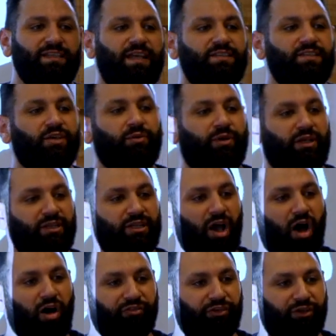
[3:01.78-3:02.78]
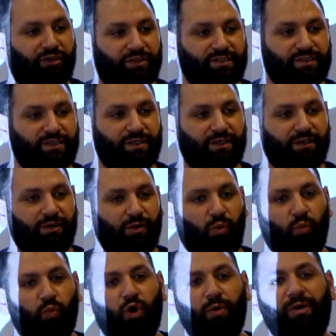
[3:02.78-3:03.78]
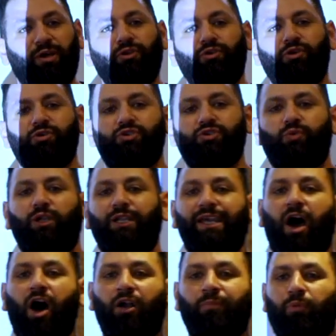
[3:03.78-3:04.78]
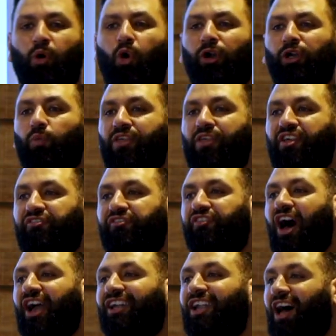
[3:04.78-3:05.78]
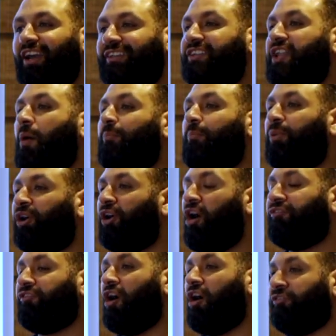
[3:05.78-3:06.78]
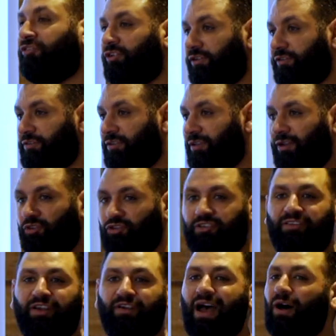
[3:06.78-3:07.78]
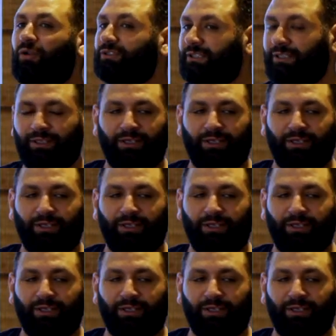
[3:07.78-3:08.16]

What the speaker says: they secrete the ovules. Women usually are born with a finite number of ovules, which is around